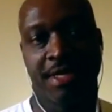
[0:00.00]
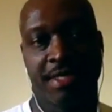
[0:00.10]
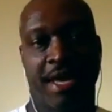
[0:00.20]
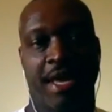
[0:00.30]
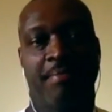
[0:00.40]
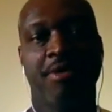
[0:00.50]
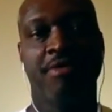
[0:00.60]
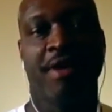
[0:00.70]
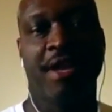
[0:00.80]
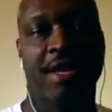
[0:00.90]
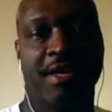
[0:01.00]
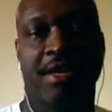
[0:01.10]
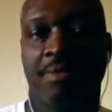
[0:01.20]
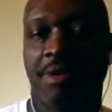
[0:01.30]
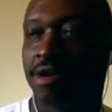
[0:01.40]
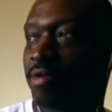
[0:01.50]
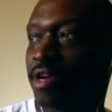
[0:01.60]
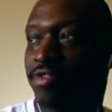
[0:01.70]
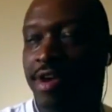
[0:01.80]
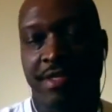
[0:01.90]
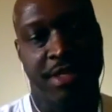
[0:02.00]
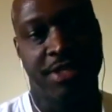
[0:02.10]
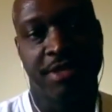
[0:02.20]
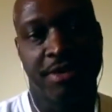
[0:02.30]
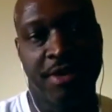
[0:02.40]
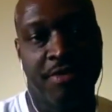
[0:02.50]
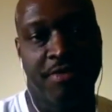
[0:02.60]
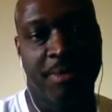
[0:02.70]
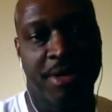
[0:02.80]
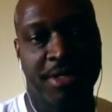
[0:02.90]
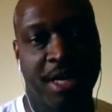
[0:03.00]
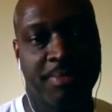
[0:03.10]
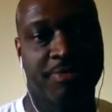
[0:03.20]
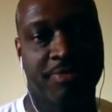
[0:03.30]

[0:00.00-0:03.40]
staying motivated and dealing with career transition. For more tips,